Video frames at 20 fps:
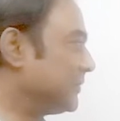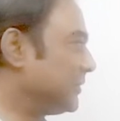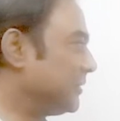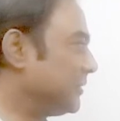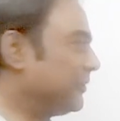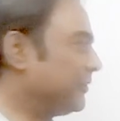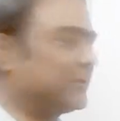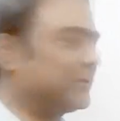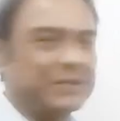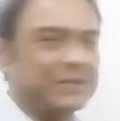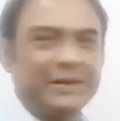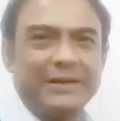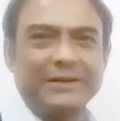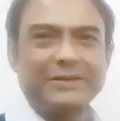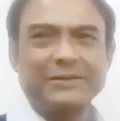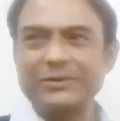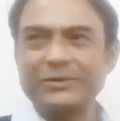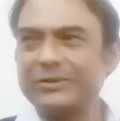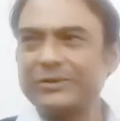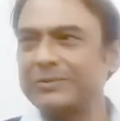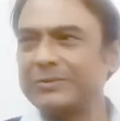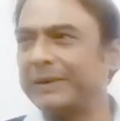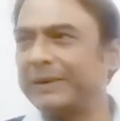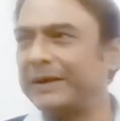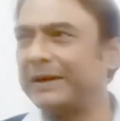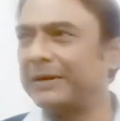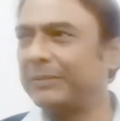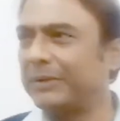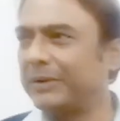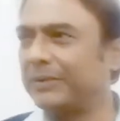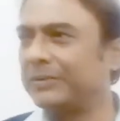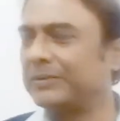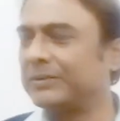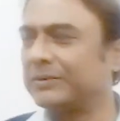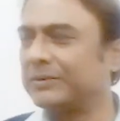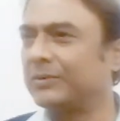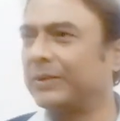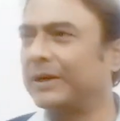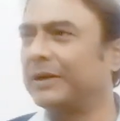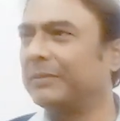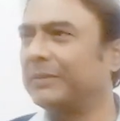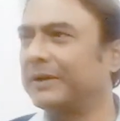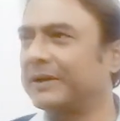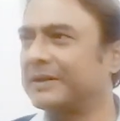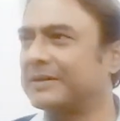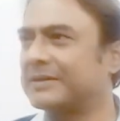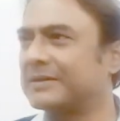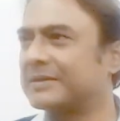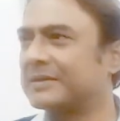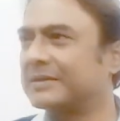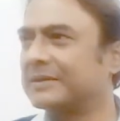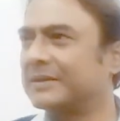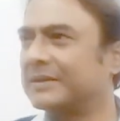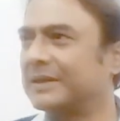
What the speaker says: The first task you should spend about 20 minutes